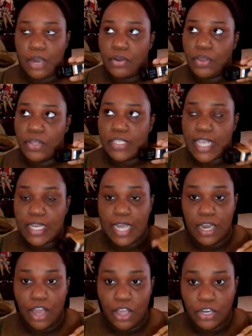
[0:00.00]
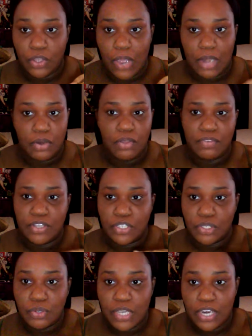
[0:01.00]
I don't know exactly how long ago. I don't know if it
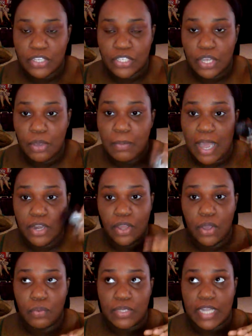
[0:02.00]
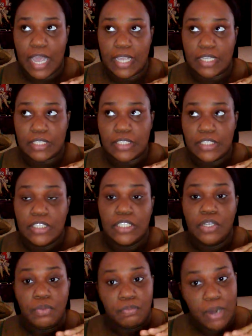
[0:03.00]
was 2 years ago, but I know it was like
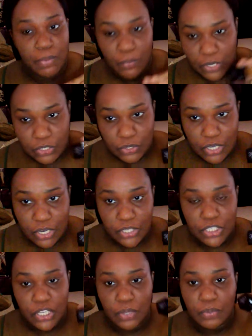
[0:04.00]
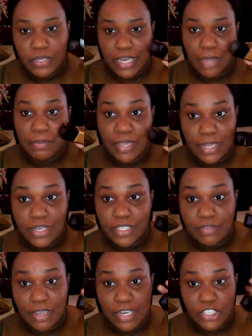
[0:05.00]
probably 1 or 2 years ago that I picked up
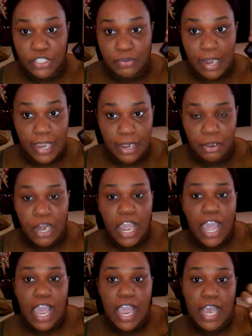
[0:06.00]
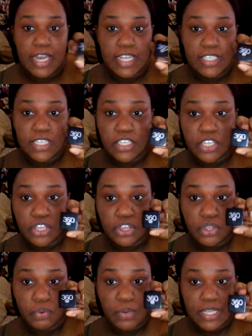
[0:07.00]
this foundation right here. And this is a
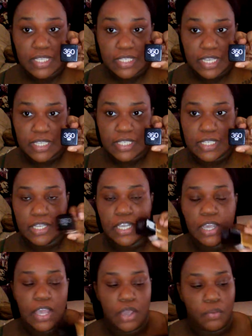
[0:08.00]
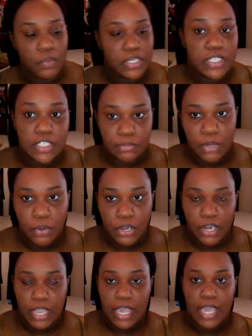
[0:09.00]
360, and which is mocha.